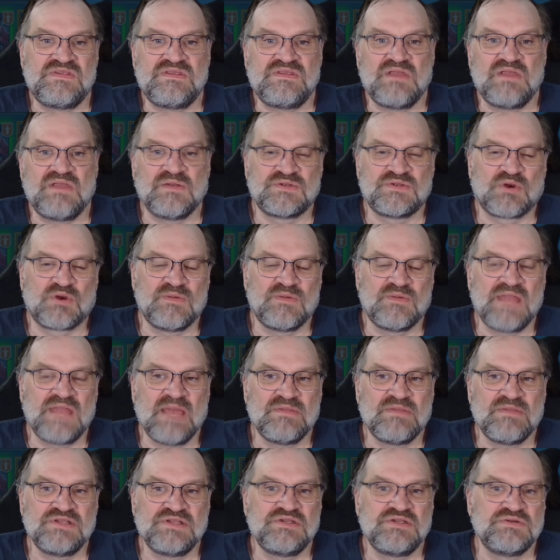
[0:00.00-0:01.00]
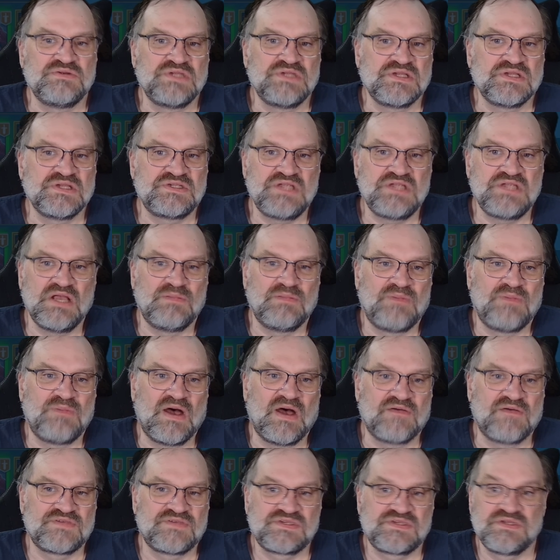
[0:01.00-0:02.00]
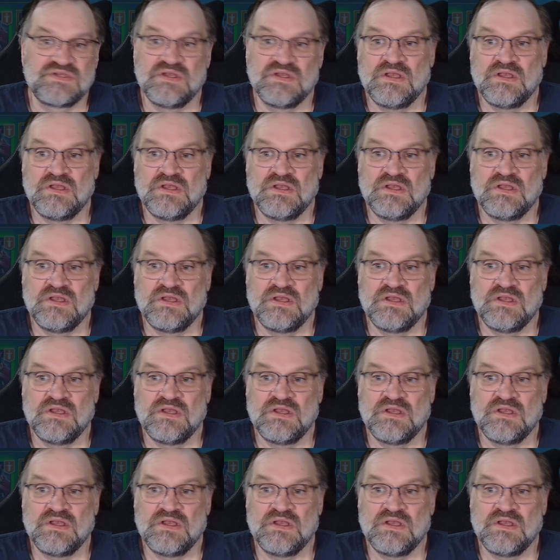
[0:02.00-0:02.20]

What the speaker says: Absorb damage using shield buffs